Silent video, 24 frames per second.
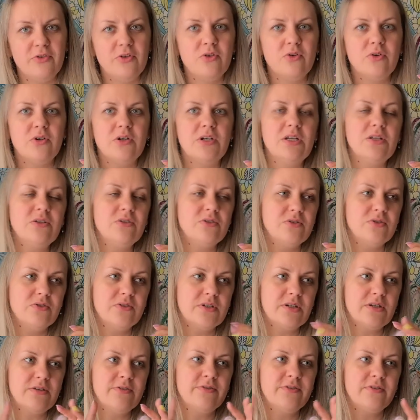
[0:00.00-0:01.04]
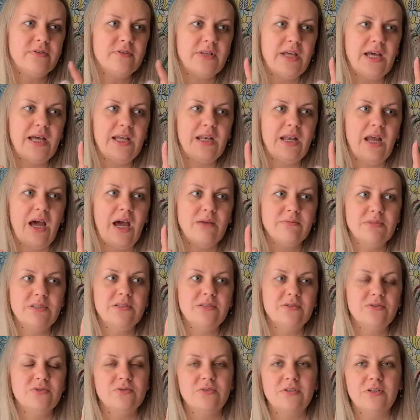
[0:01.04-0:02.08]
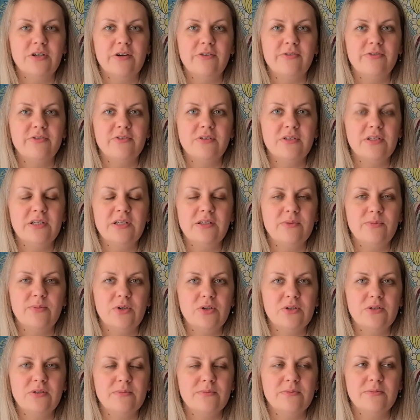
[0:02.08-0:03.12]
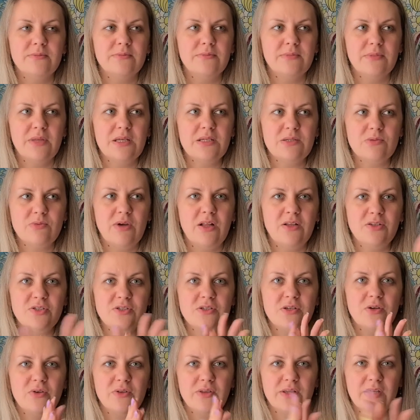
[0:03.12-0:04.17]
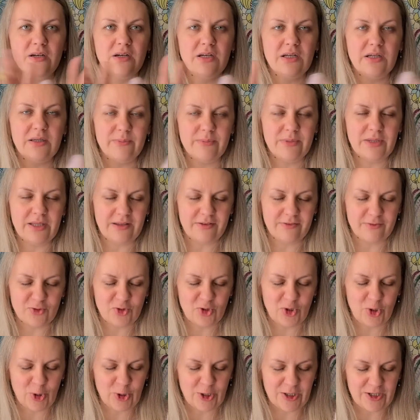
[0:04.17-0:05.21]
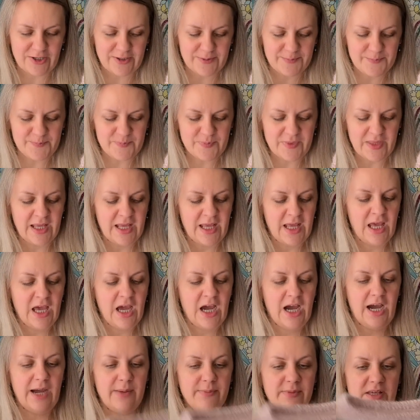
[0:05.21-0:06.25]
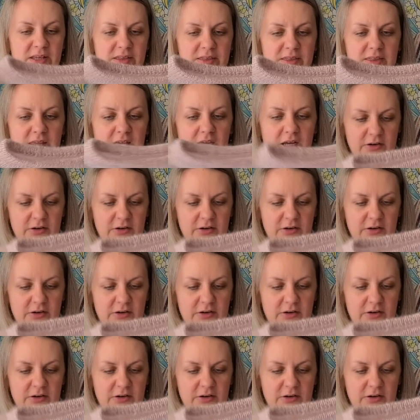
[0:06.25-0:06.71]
or not to do a ruffle, and I'm gonna do a ruffle in the bottom as well, so they're gonna be even longer. I'm not there